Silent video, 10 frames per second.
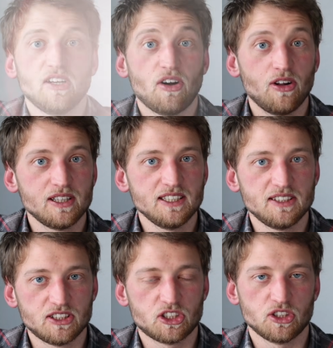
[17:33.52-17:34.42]
All this
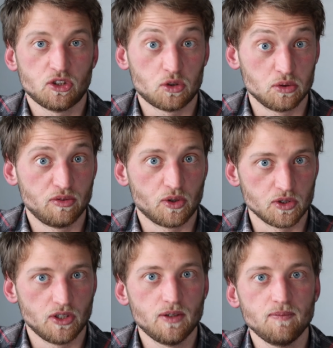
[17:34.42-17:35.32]
is just true for
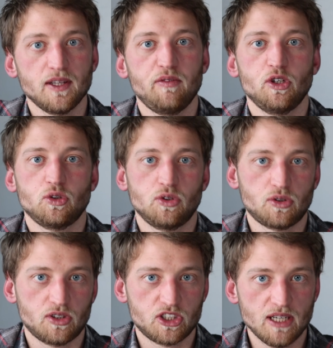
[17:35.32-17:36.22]
RAW. If you shoot
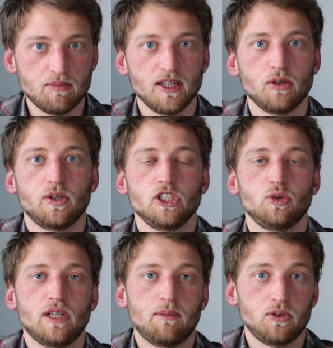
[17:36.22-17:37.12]
JPEG, you can
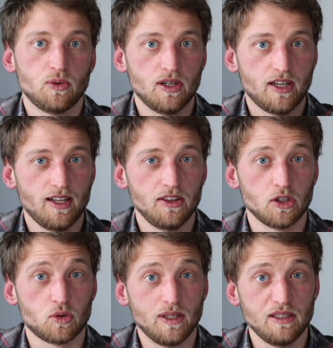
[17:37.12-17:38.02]
shoot up to
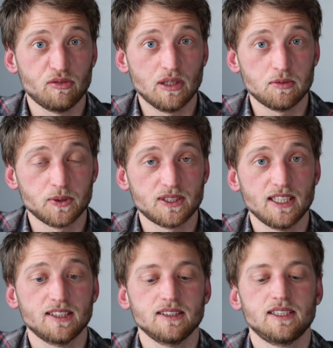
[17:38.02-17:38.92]
120 frames per
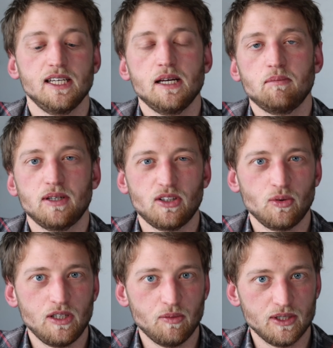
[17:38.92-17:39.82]
second, but
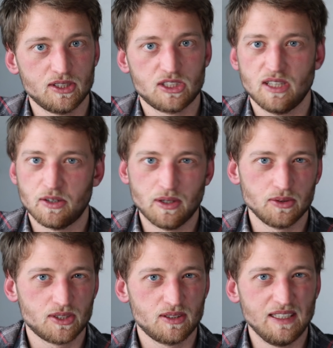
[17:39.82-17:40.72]
only with
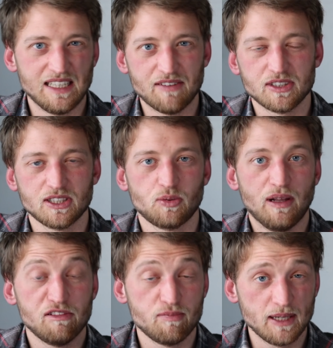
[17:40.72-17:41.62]
around 11-12
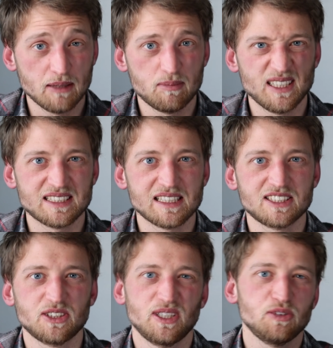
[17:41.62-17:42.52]
megapixels.
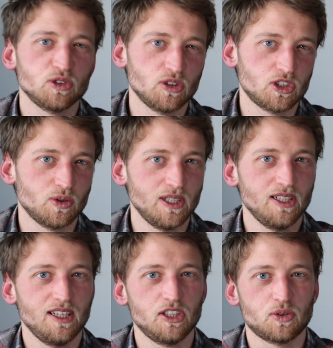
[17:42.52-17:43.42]
So this was not so
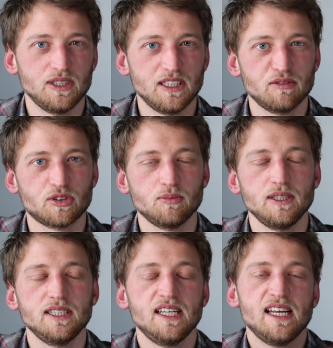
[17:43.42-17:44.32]
intriguing for
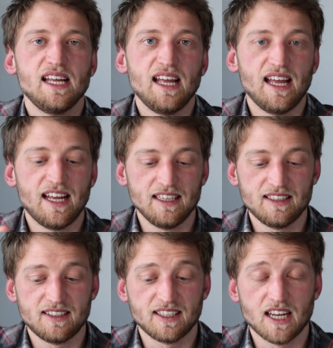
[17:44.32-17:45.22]
me. And
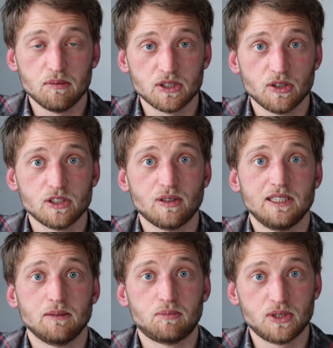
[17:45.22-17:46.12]
the camera also
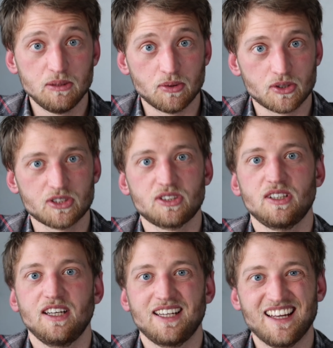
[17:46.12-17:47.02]
has a pre-burst,
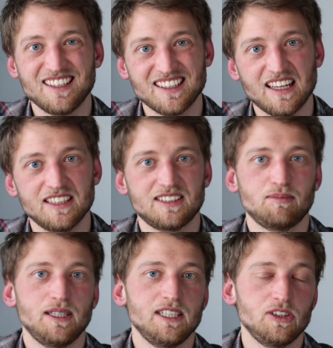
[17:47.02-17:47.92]
again, as
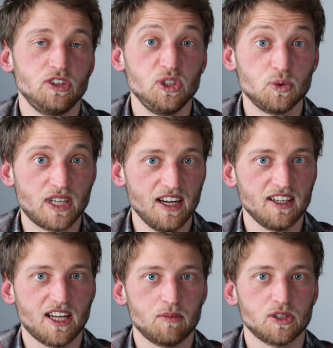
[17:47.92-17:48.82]
many new
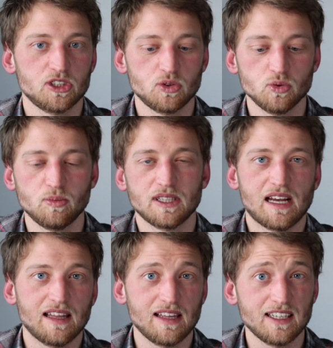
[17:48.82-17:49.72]
Canon cameras do, but
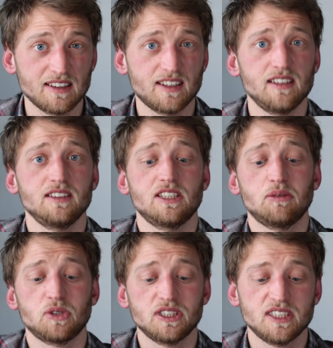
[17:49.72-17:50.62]
unlike the Canon
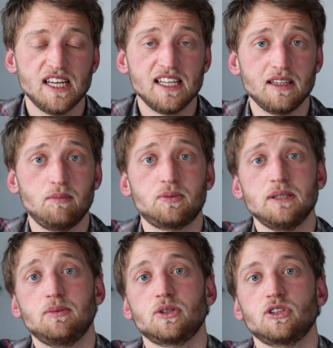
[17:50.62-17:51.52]
cameras, the
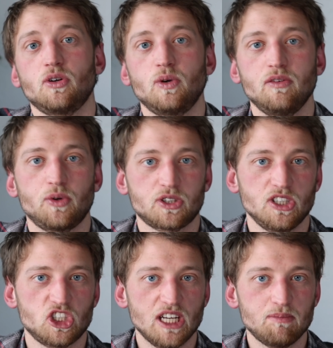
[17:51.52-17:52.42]
pre-burst only works
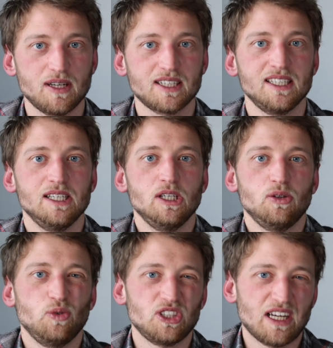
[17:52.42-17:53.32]
in JPEG,
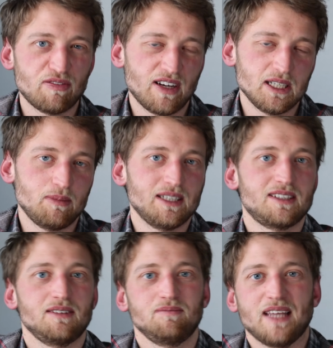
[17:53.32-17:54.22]
which I find a
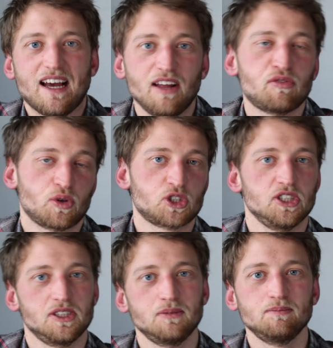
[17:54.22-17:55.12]
bit,
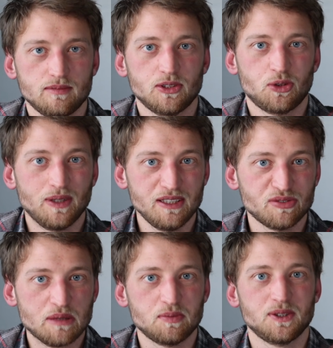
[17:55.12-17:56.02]
unfortunate. So 20
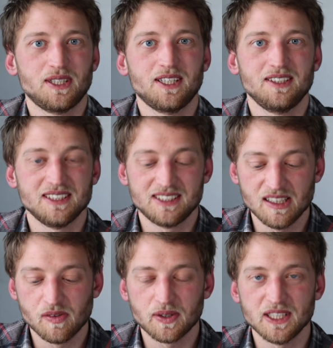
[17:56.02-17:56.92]
frames per second is
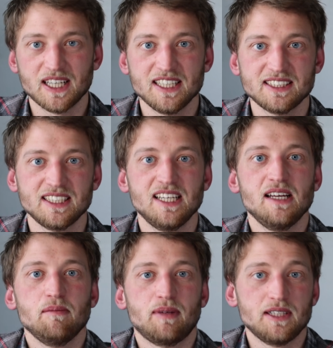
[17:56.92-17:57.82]
still very nice,
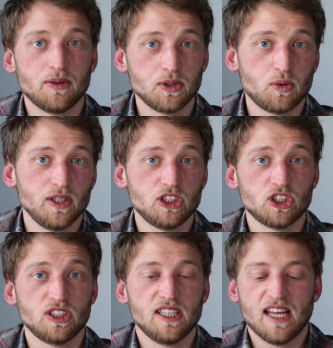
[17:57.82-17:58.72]
but now the
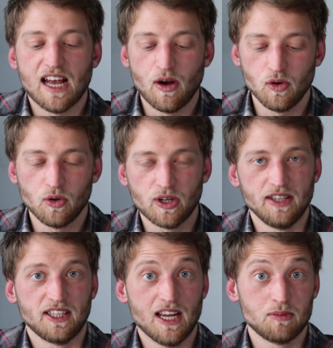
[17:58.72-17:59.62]
question, how long can
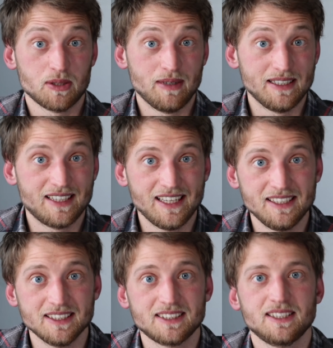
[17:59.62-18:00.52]
the camera maintain
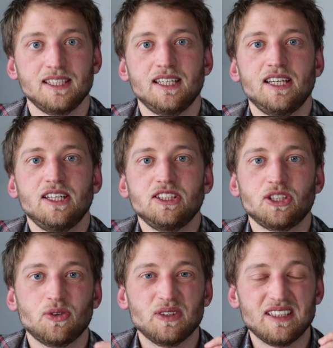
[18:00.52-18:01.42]
this?
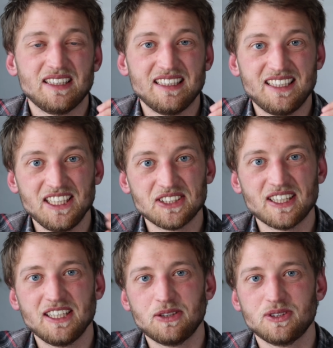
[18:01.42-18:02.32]
So here I
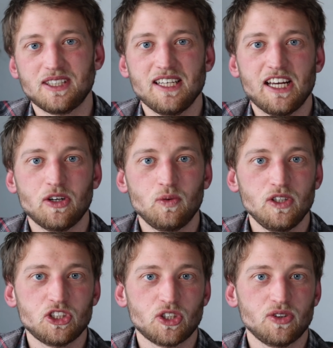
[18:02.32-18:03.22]
need to say I only
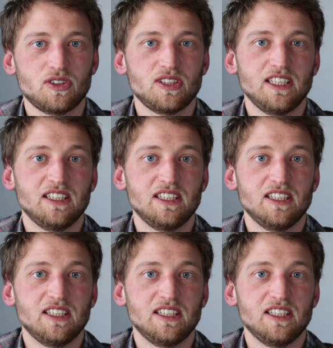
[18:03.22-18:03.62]
shot in